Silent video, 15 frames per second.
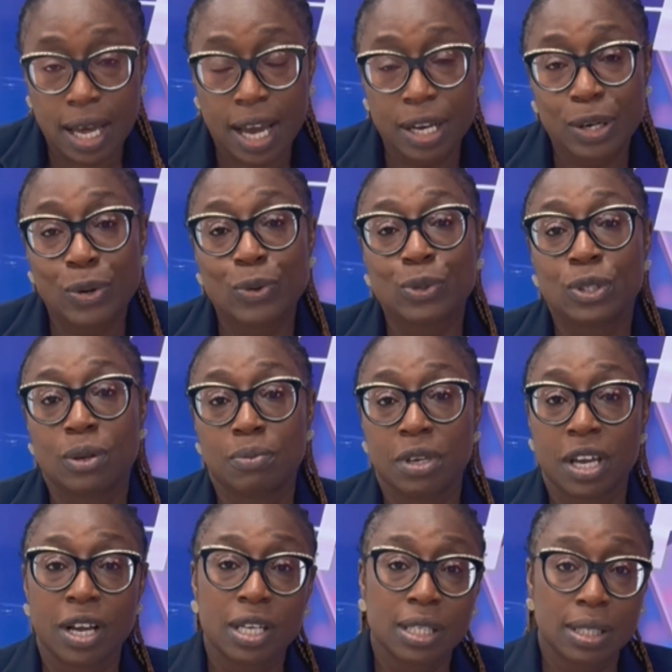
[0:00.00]
I know some
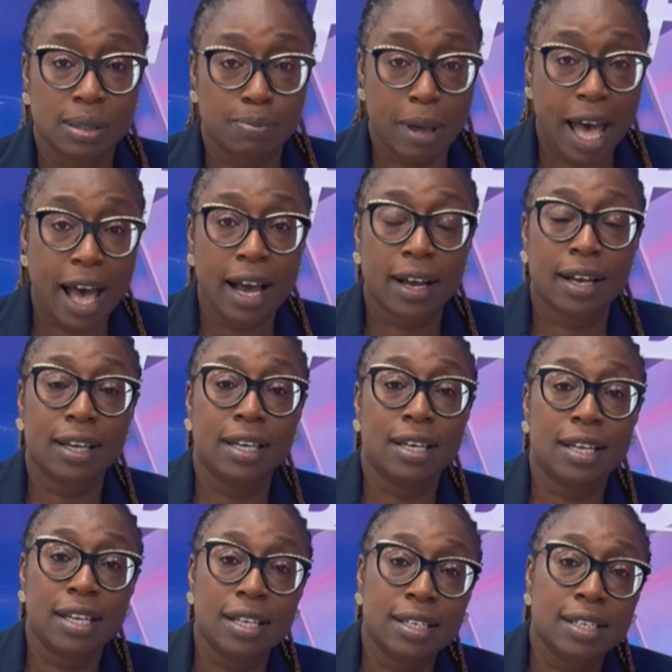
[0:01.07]
years back in
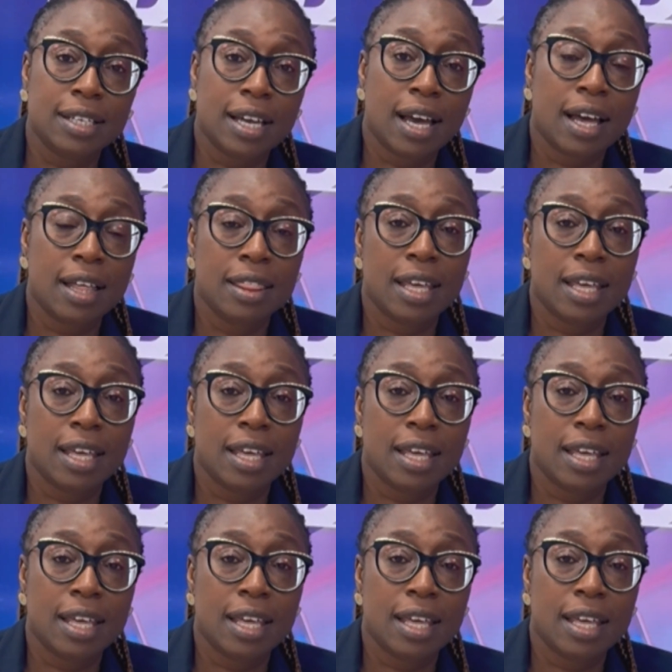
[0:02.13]
India,